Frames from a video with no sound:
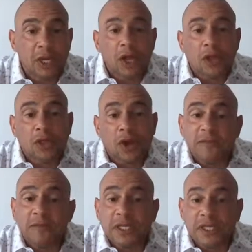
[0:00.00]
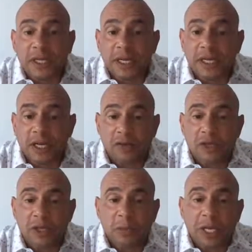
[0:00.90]
Thoughtfully designed and
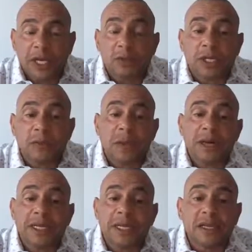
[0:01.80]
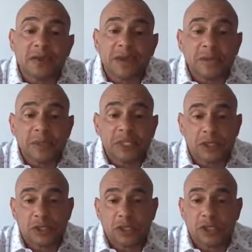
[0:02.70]
carefully planned, we combine innovative
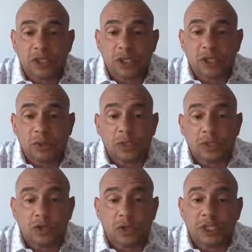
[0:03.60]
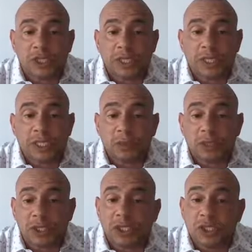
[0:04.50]
materials and technology with construction
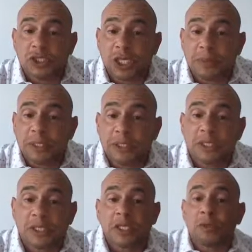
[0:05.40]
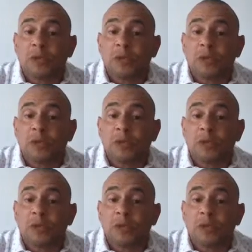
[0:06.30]
expertise to champion sustainable